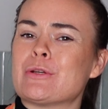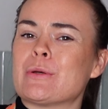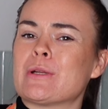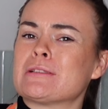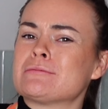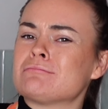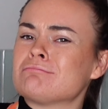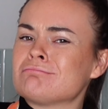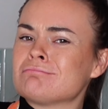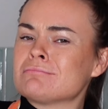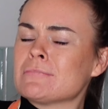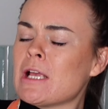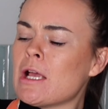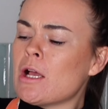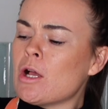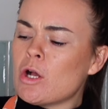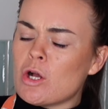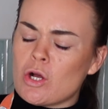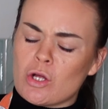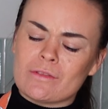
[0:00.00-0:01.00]
do it
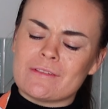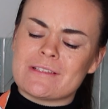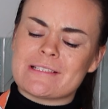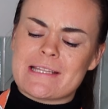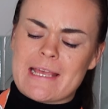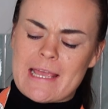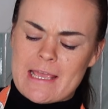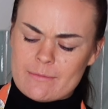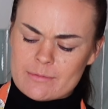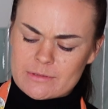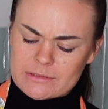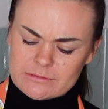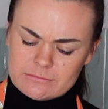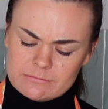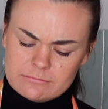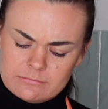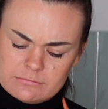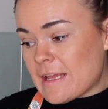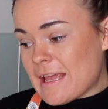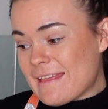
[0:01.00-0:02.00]
on the
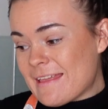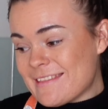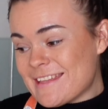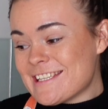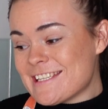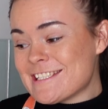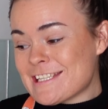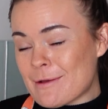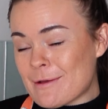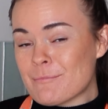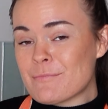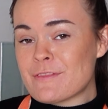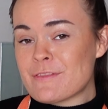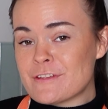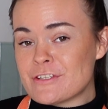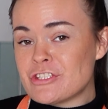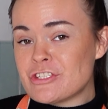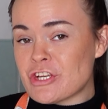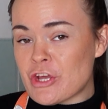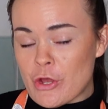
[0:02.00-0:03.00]
table. And then dump
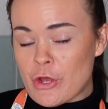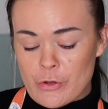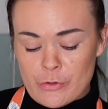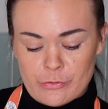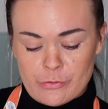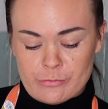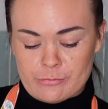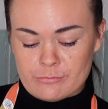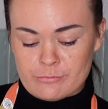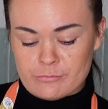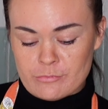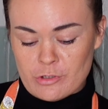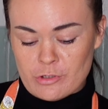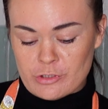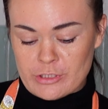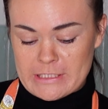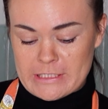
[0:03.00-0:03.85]
the dough on